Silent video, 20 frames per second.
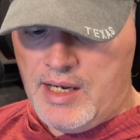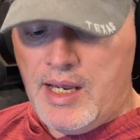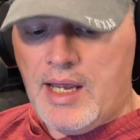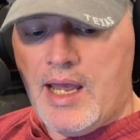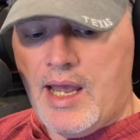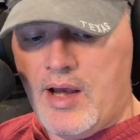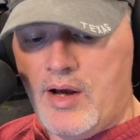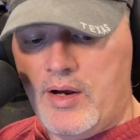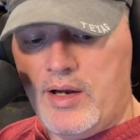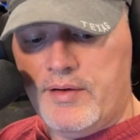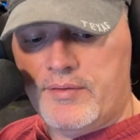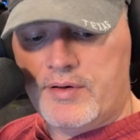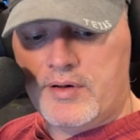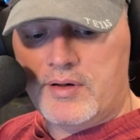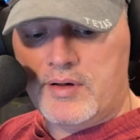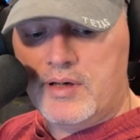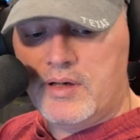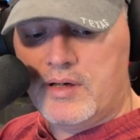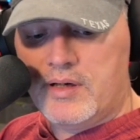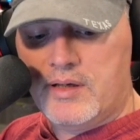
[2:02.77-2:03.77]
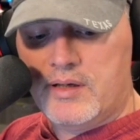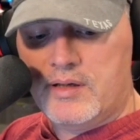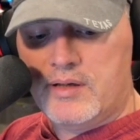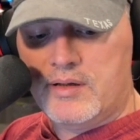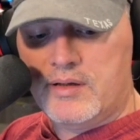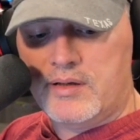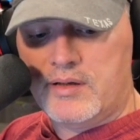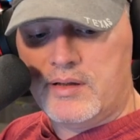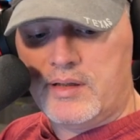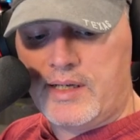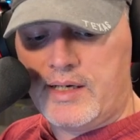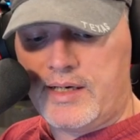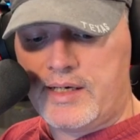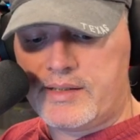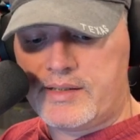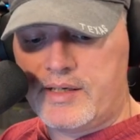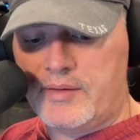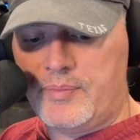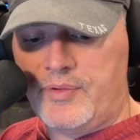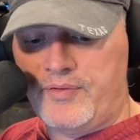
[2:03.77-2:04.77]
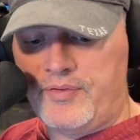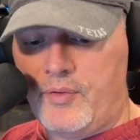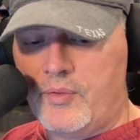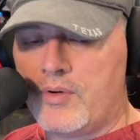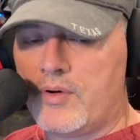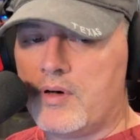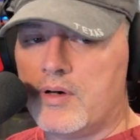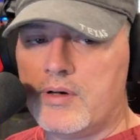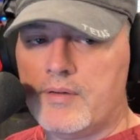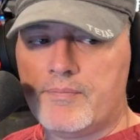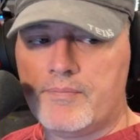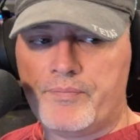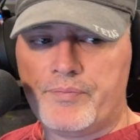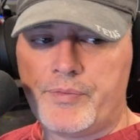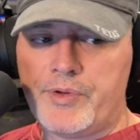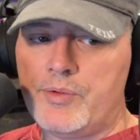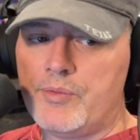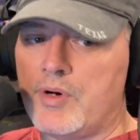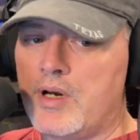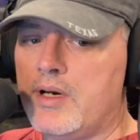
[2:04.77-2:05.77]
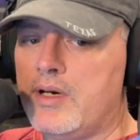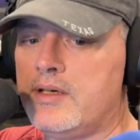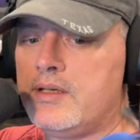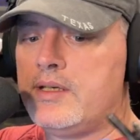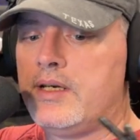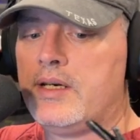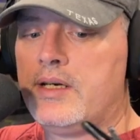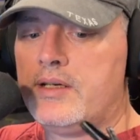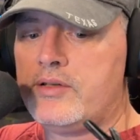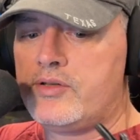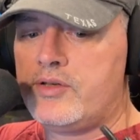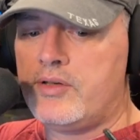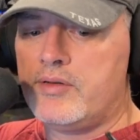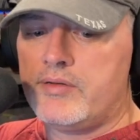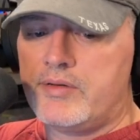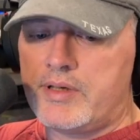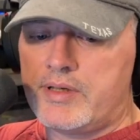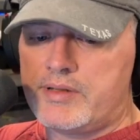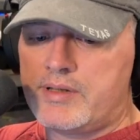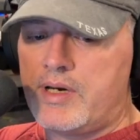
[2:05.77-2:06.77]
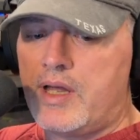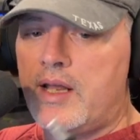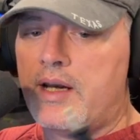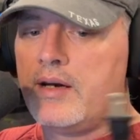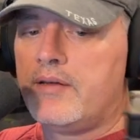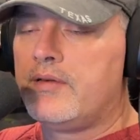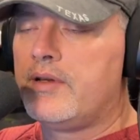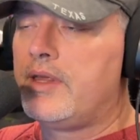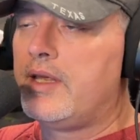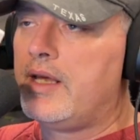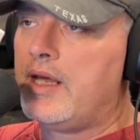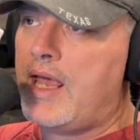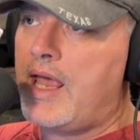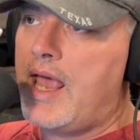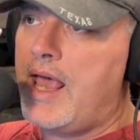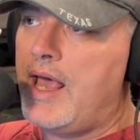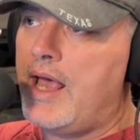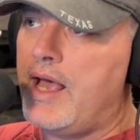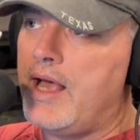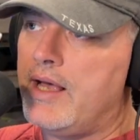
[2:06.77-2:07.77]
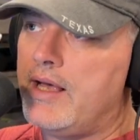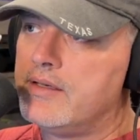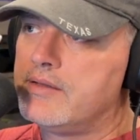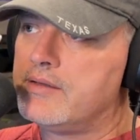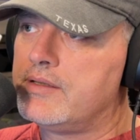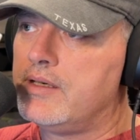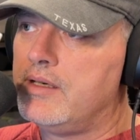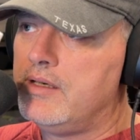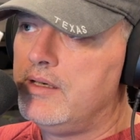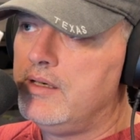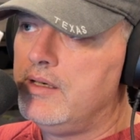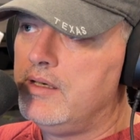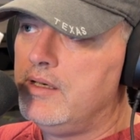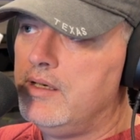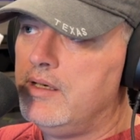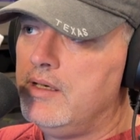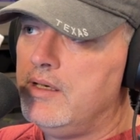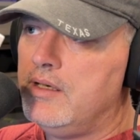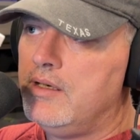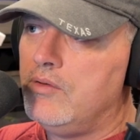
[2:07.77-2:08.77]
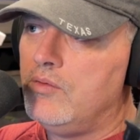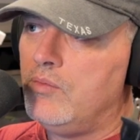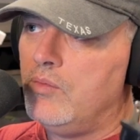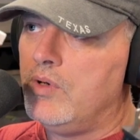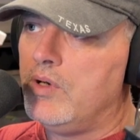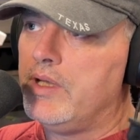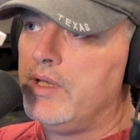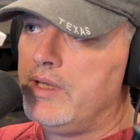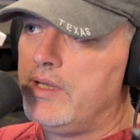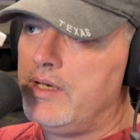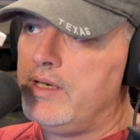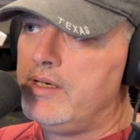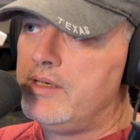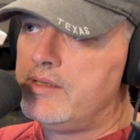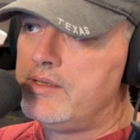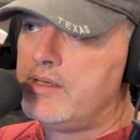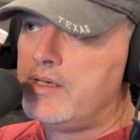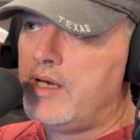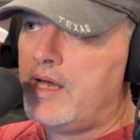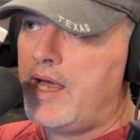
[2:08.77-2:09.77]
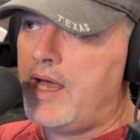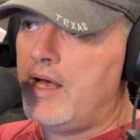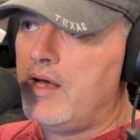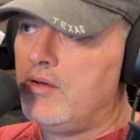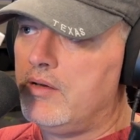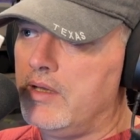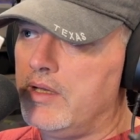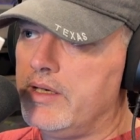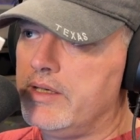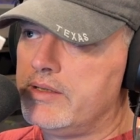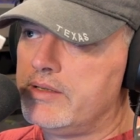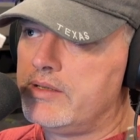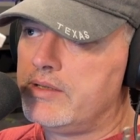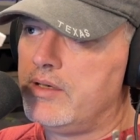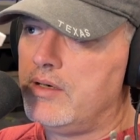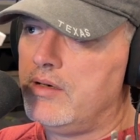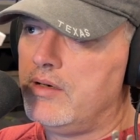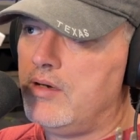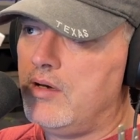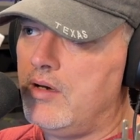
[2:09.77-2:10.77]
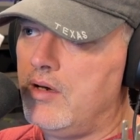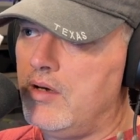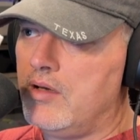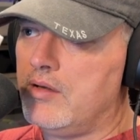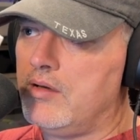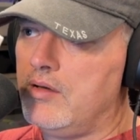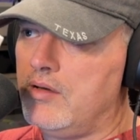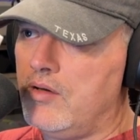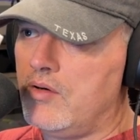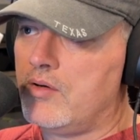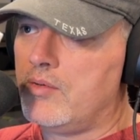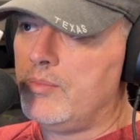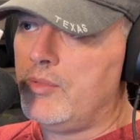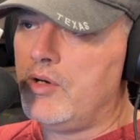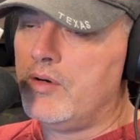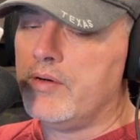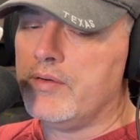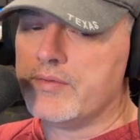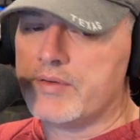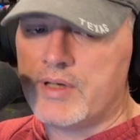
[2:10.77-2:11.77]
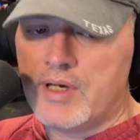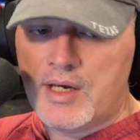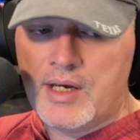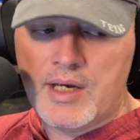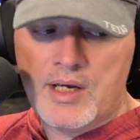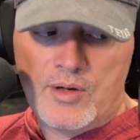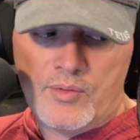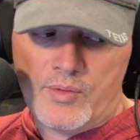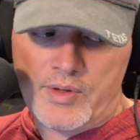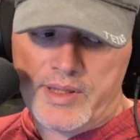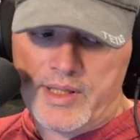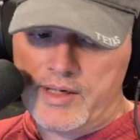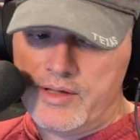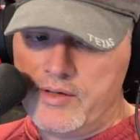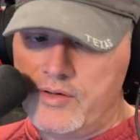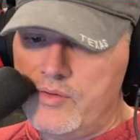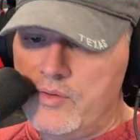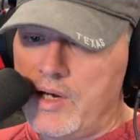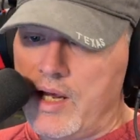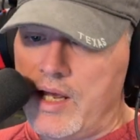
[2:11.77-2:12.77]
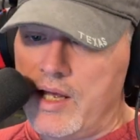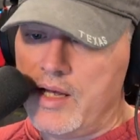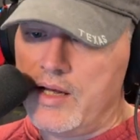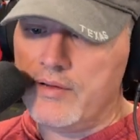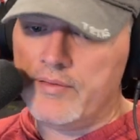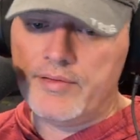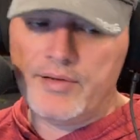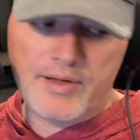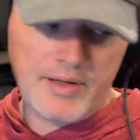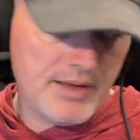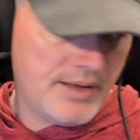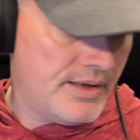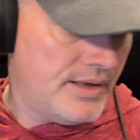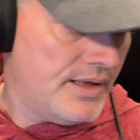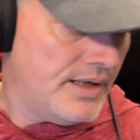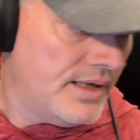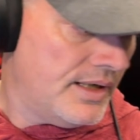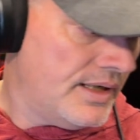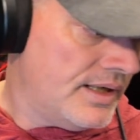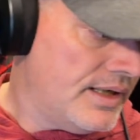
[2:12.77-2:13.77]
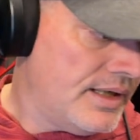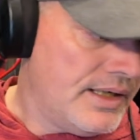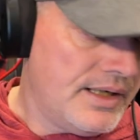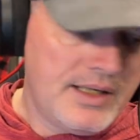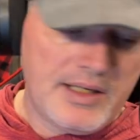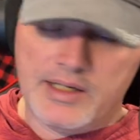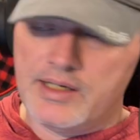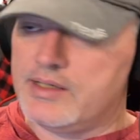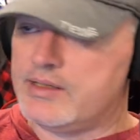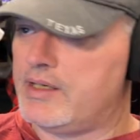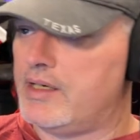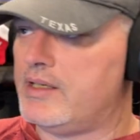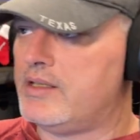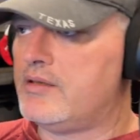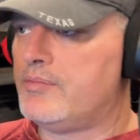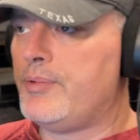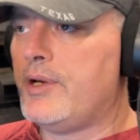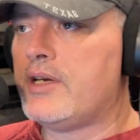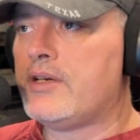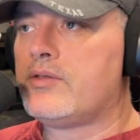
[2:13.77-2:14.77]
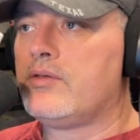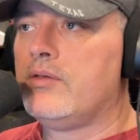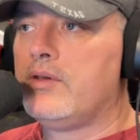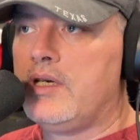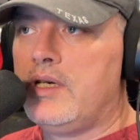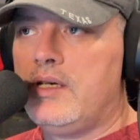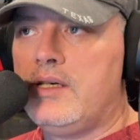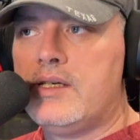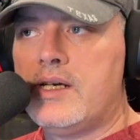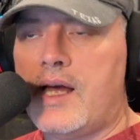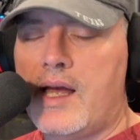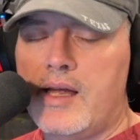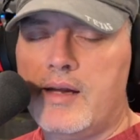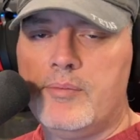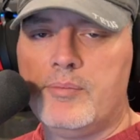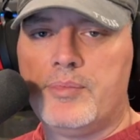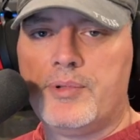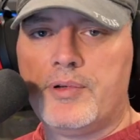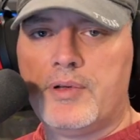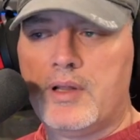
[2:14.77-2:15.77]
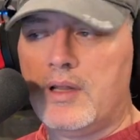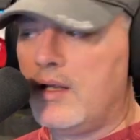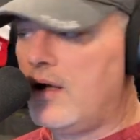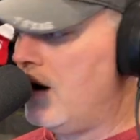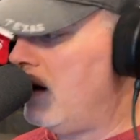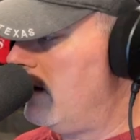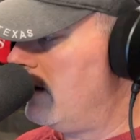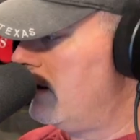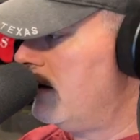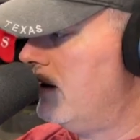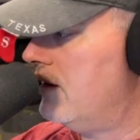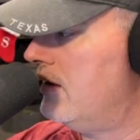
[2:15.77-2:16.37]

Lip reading: However, like I said before, you run into an issue because not everything has one of these outlets on the locomotives. What they do have is a specialty type plug